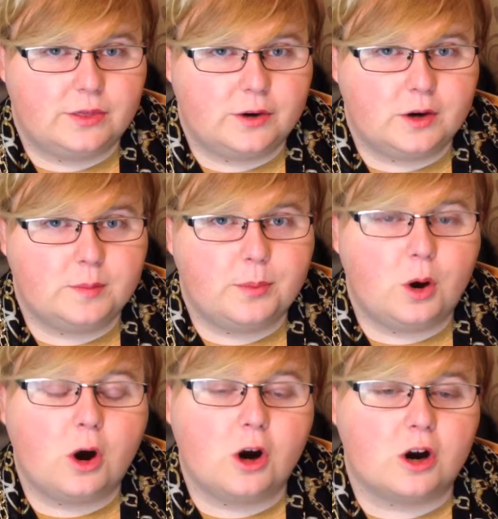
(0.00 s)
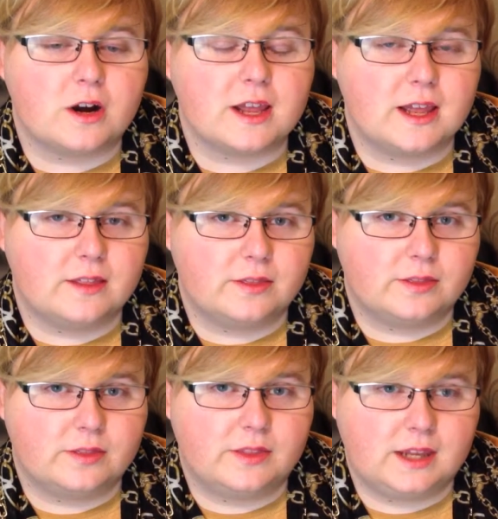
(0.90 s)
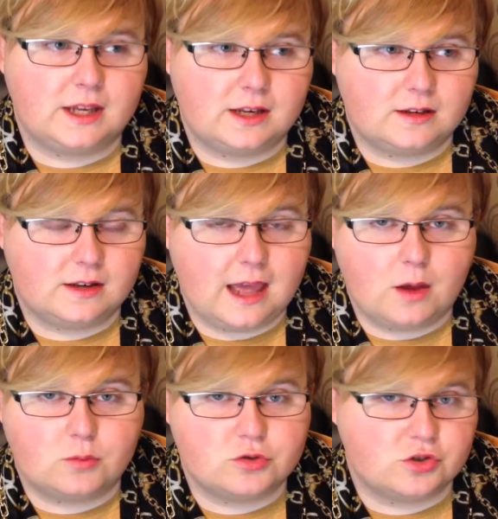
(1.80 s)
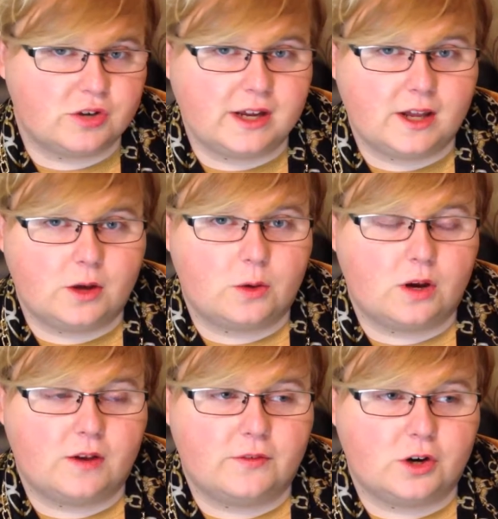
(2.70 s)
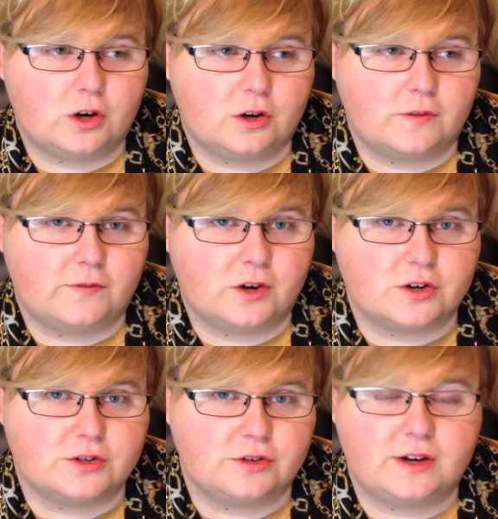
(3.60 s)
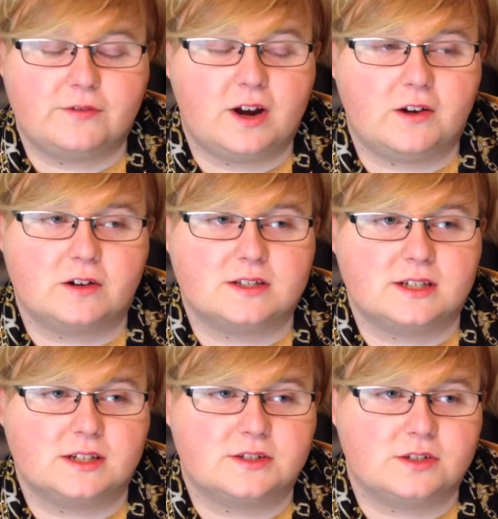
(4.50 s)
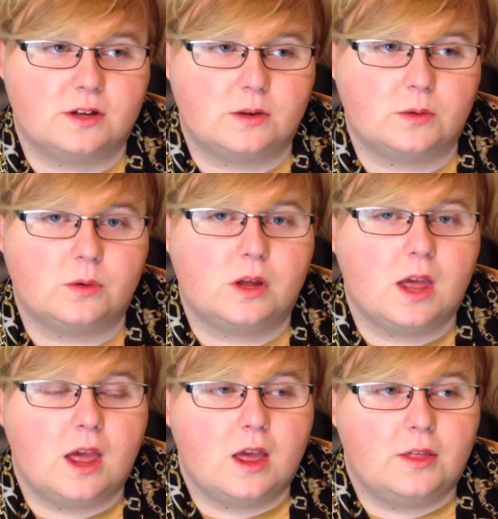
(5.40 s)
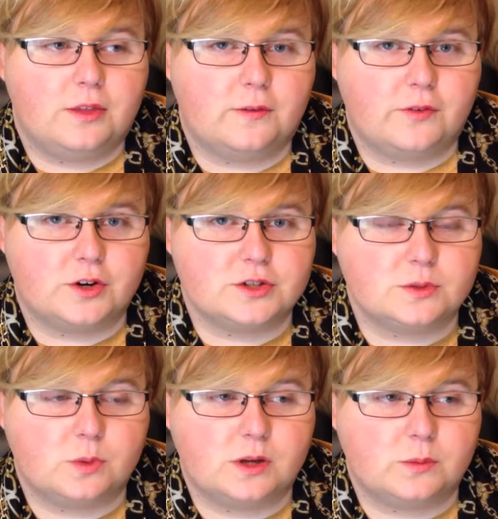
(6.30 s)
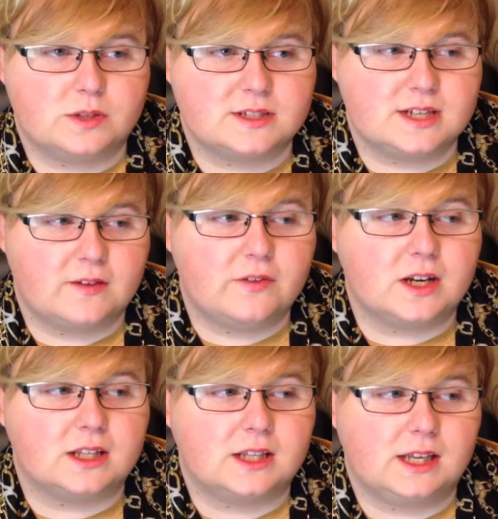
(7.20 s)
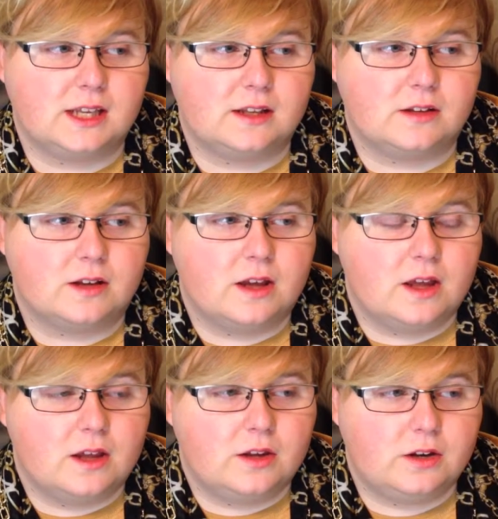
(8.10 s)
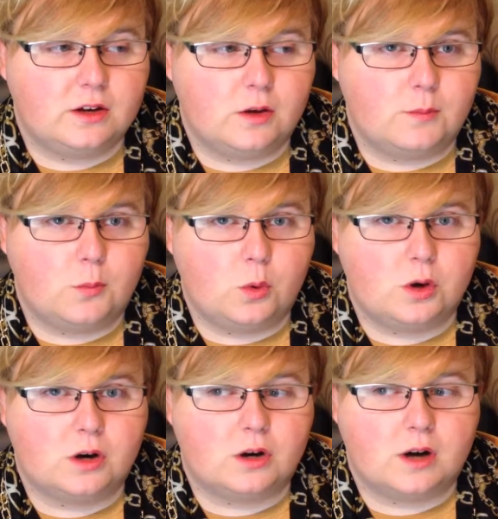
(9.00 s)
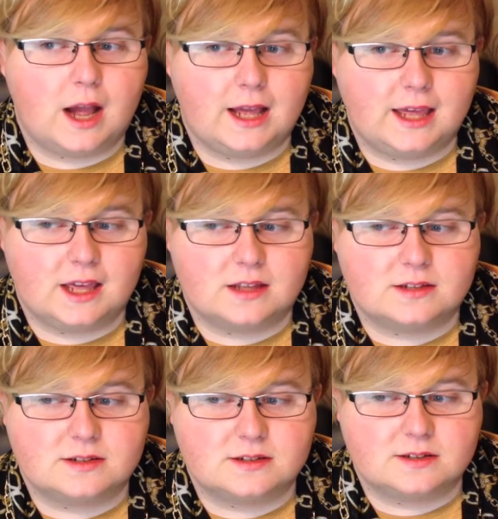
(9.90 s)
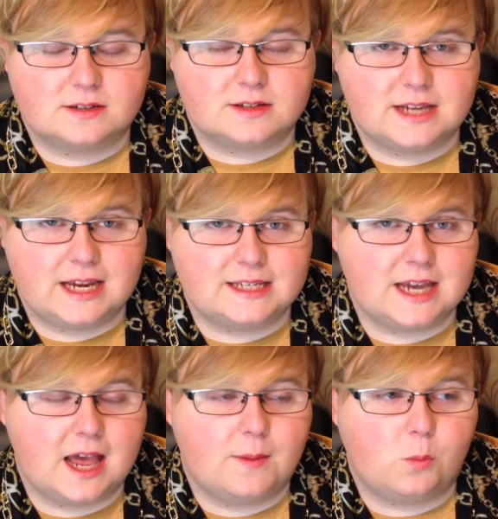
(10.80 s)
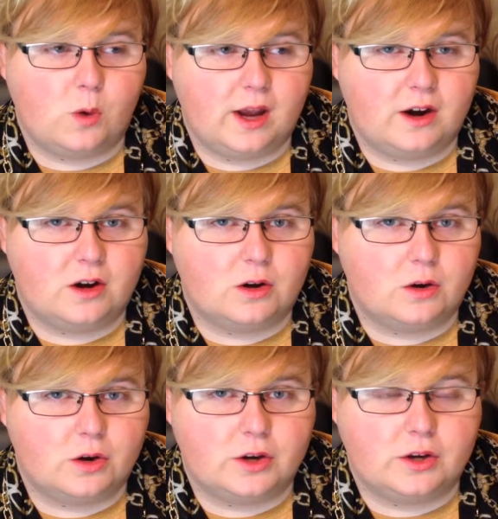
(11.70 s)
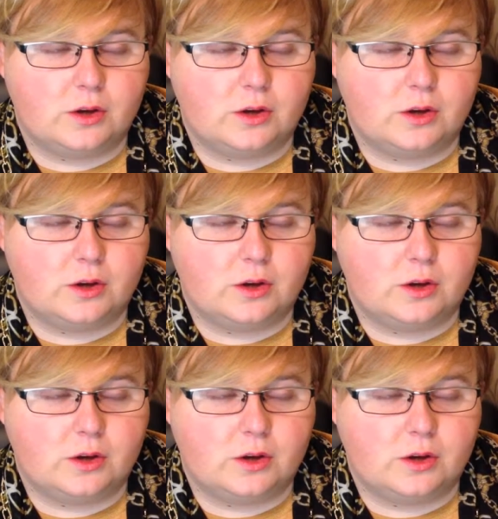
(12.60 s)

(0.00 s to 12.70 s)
third part in the now trio of her first 3 fragrances. The first one was definitely, more, I guess, daytime wear, or,